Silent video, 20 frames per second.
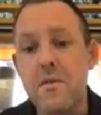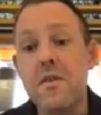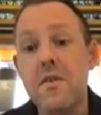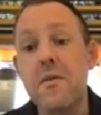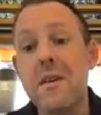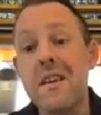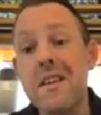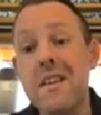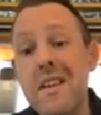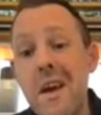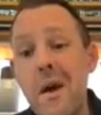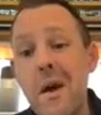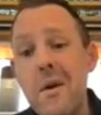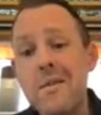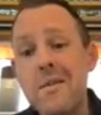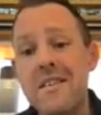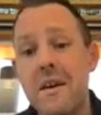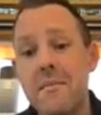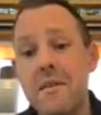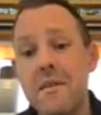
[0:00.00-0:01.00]
So we can tell
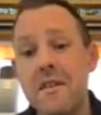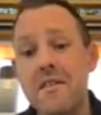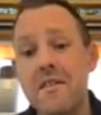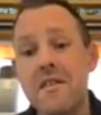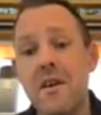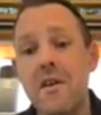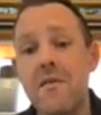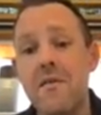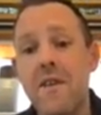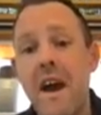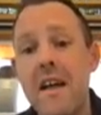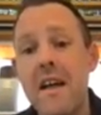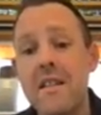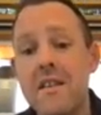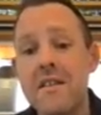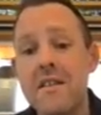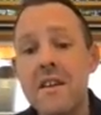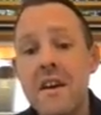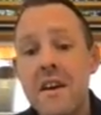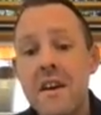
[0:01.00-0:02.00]
something's
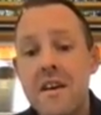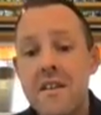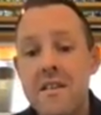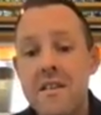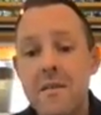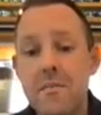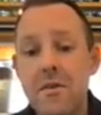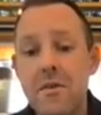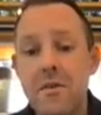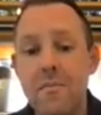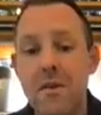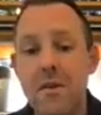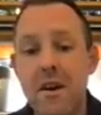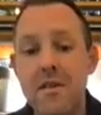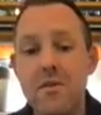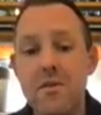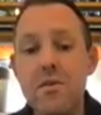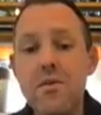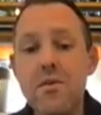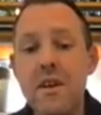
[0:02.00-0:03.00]
covalent simply by
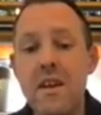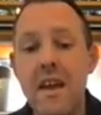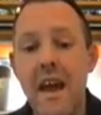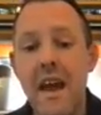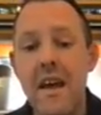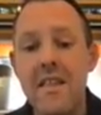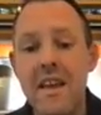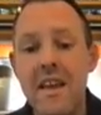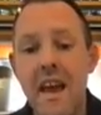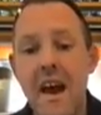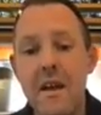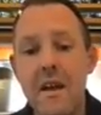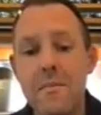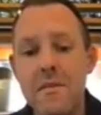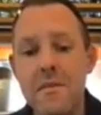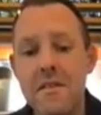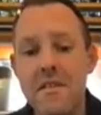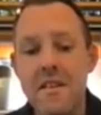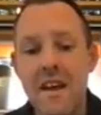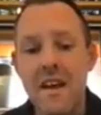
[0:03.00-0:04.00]
looking at the
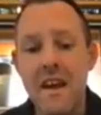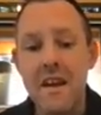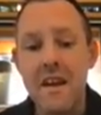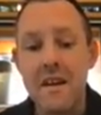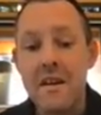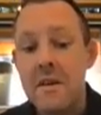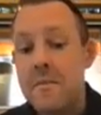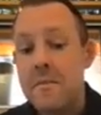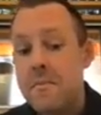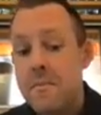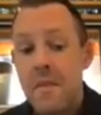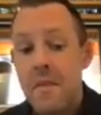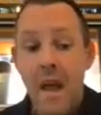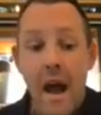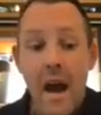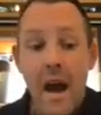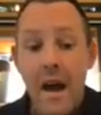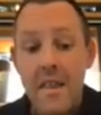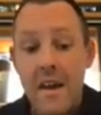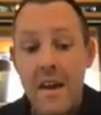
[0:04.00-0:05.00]
atoms and saying,
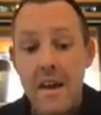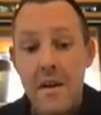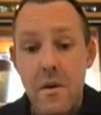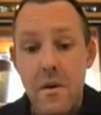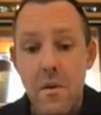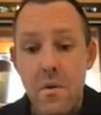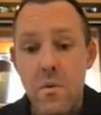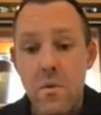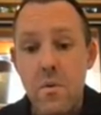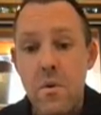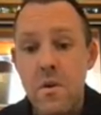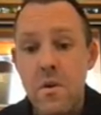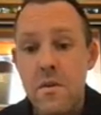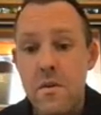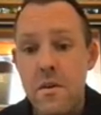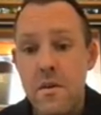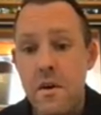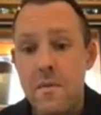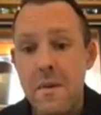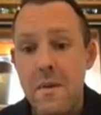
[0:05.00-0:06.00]
are they all
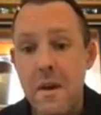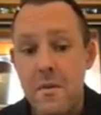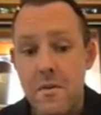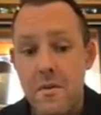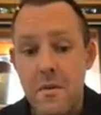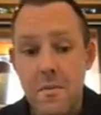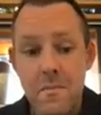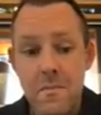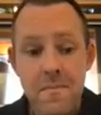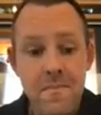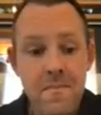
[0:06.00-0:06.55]
non-metals?